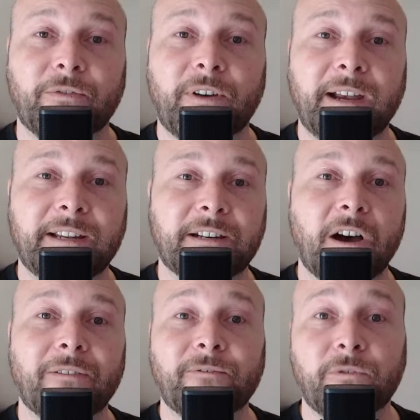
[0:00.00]
finding
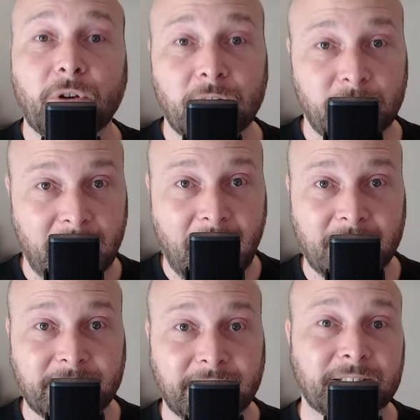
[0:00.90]
affordable
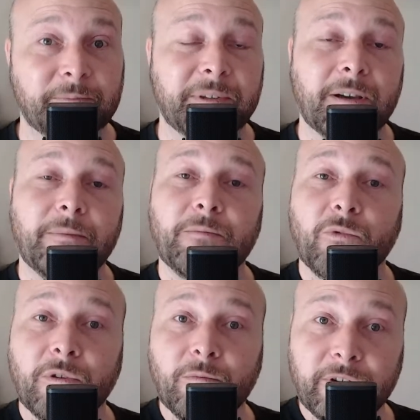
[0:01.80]
housing is becoming
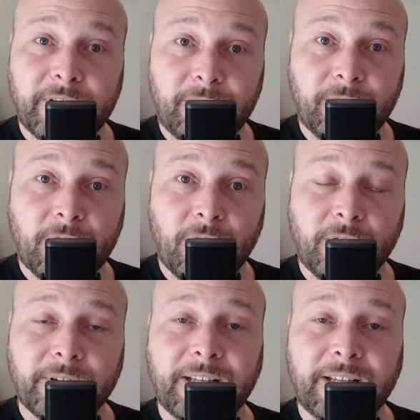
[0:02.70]
more and more difficult,